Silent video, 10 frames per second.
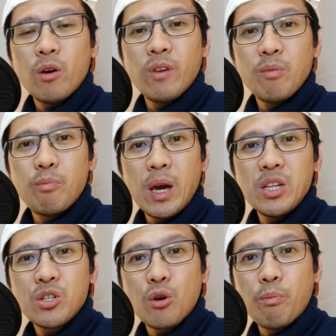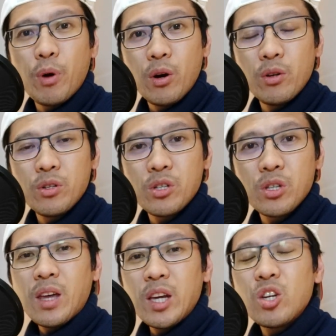of a base
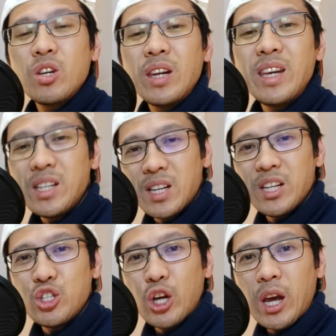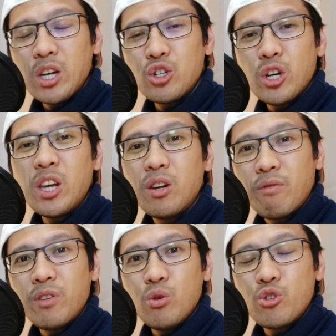component that you can easily change in the
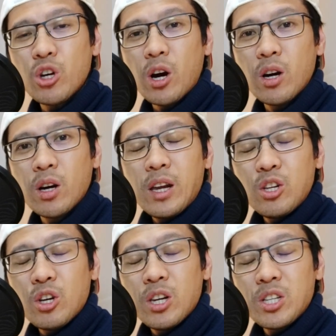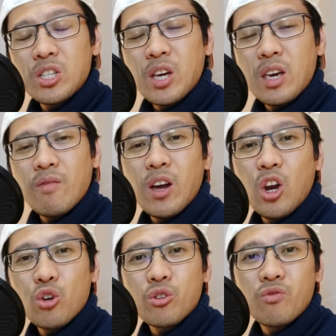future and you're gonna save a
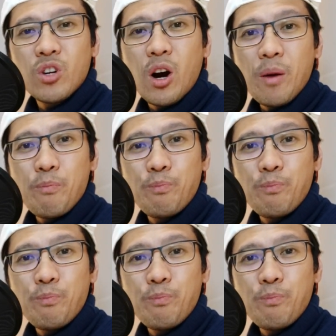lot of time.